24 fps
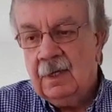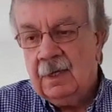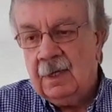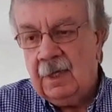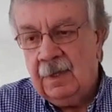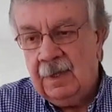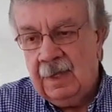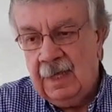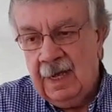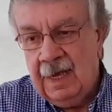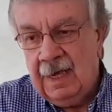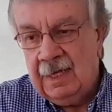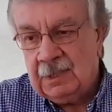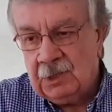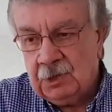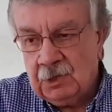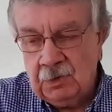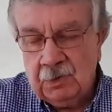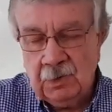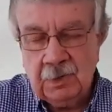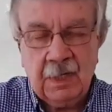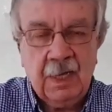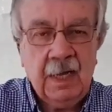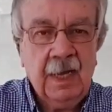And the
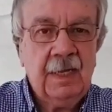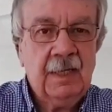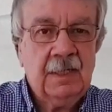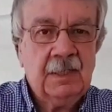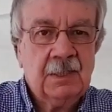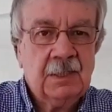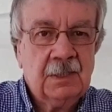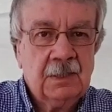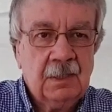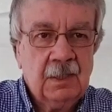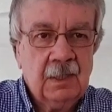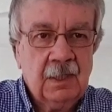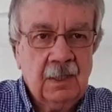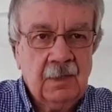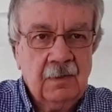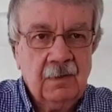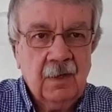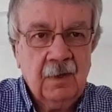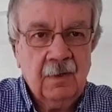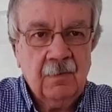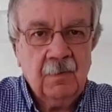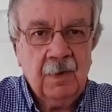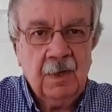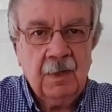actual case,
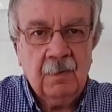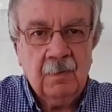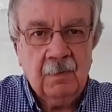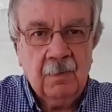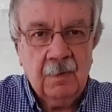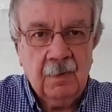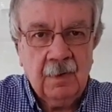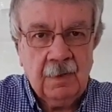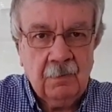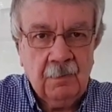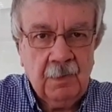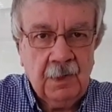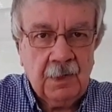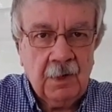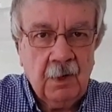we